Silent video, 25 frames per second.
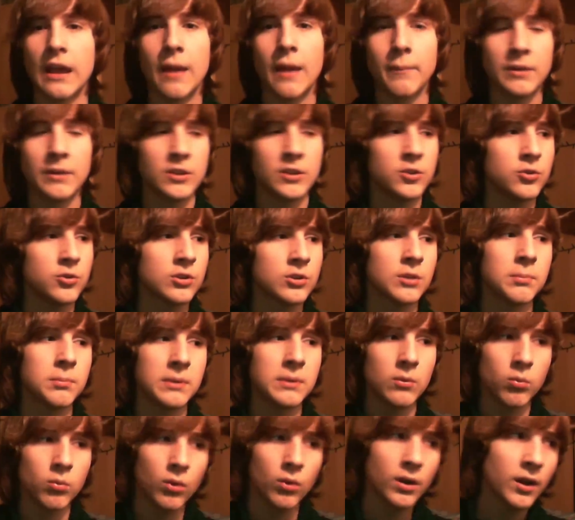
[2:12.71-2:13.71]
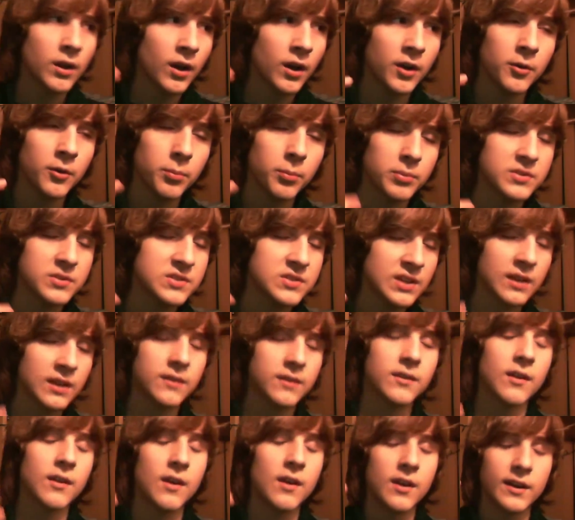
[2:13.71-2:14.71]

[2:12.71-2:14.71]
I mean, you could be 100%